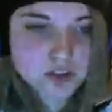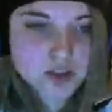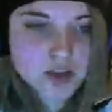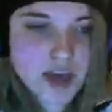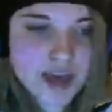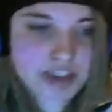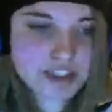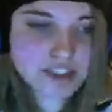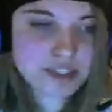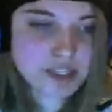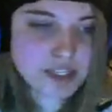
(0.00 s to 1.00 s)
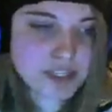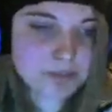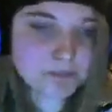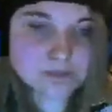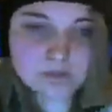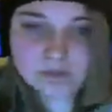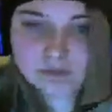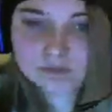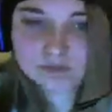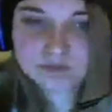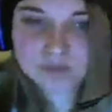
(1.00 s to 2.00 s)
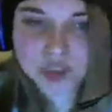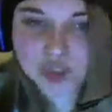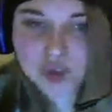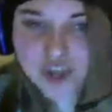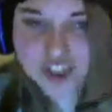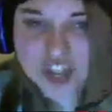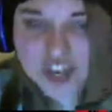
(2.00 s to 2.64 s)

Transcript: Hey Slim! Which way shady,